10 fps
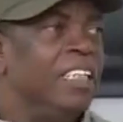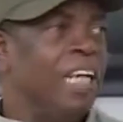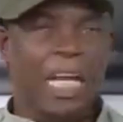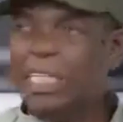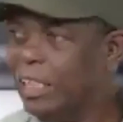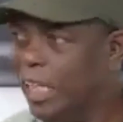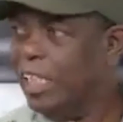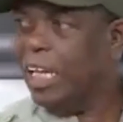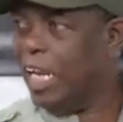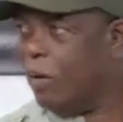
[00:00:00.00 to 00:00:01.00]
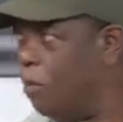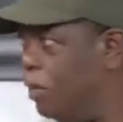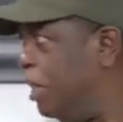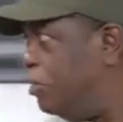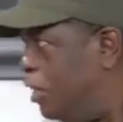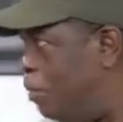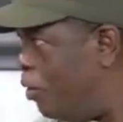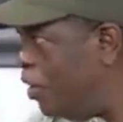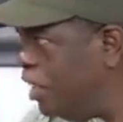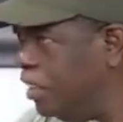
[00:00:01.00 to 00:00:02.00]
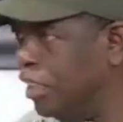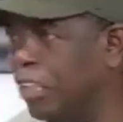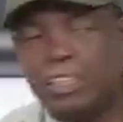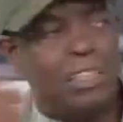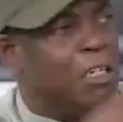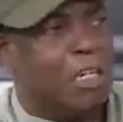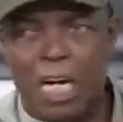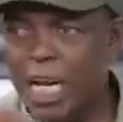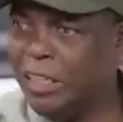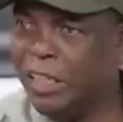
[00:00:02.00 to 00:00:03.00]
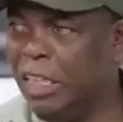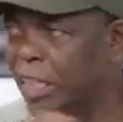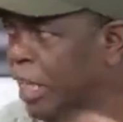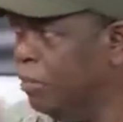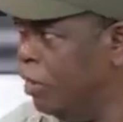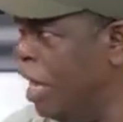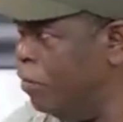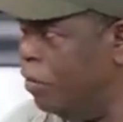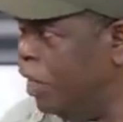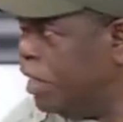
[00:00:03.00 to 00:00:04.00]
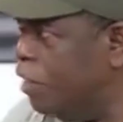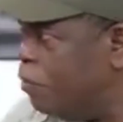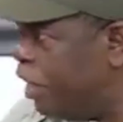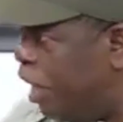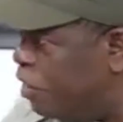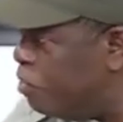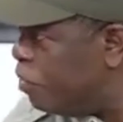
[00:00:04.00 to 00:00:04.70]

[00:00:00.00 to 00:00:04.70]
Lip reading: And they say that they are committed to democracy. These crazy leaders we have in West Africa.